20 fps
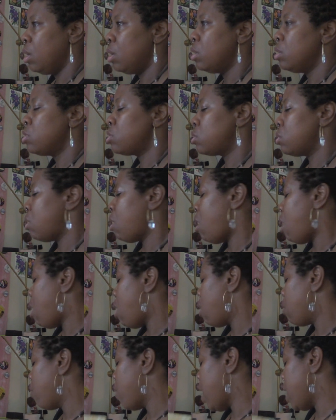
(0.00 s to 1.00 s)
So
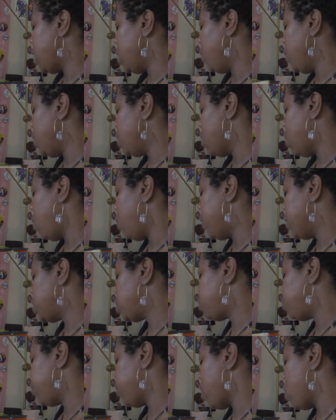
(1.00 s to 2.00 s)
already we know that
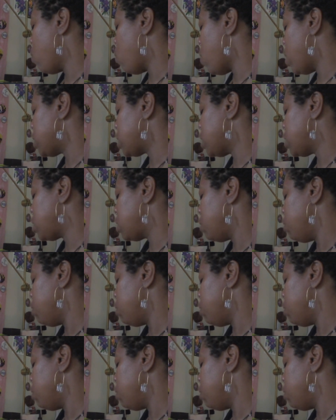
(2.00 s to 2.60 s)
Spirit wants us